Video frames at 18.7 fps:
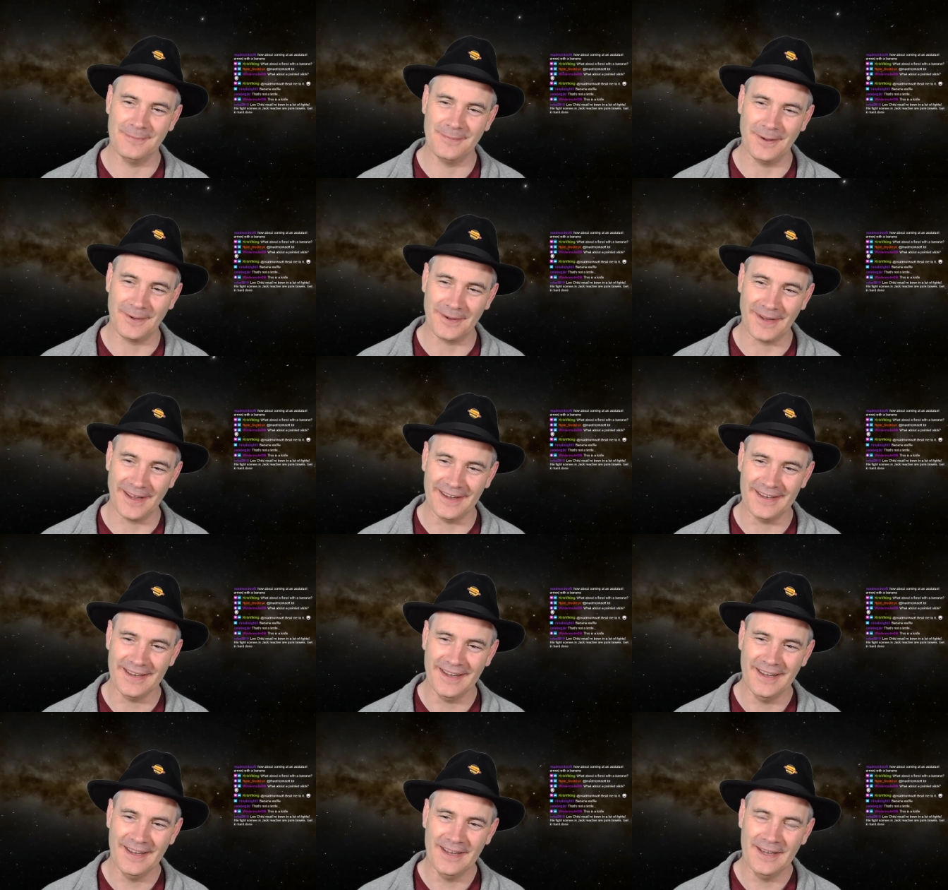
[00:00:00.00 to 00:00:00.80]

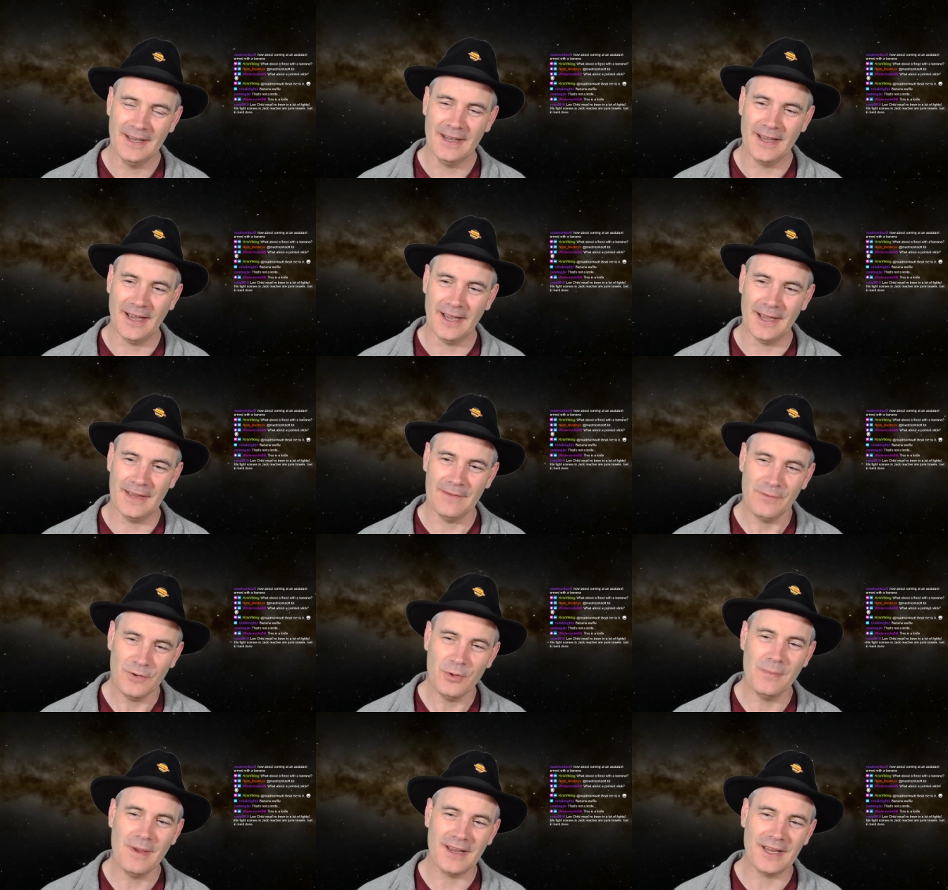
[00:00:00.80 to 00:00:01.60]
Okay,
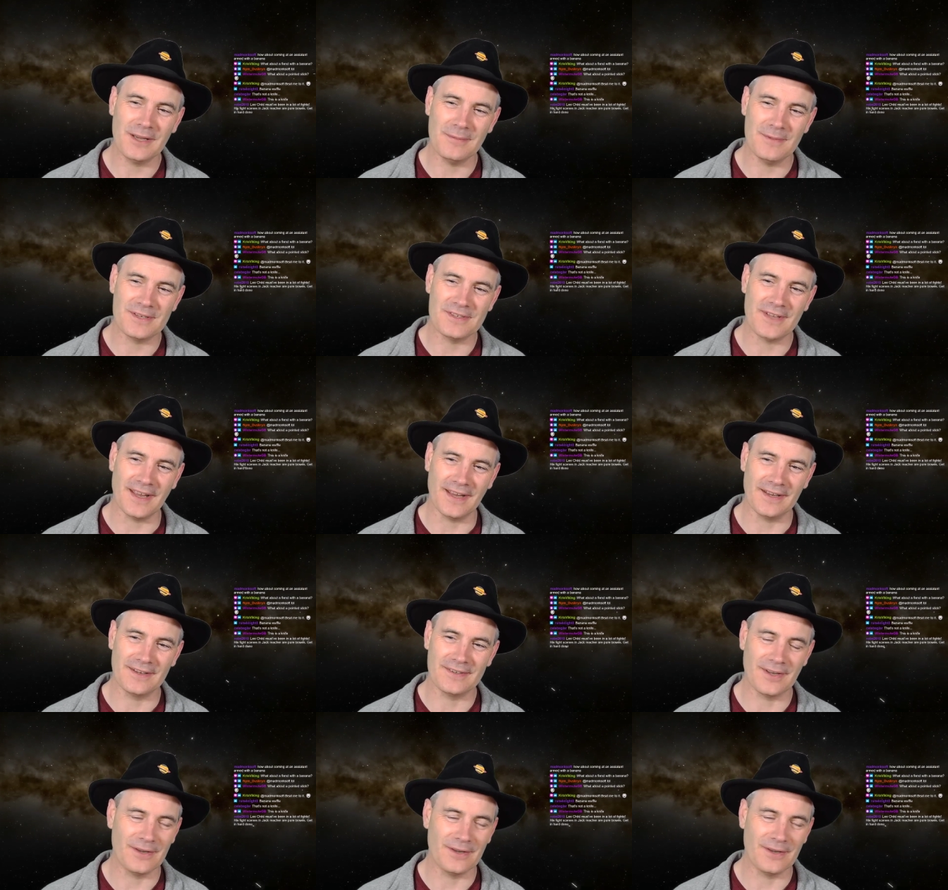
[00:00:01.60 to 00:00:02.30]
if you make a mistake.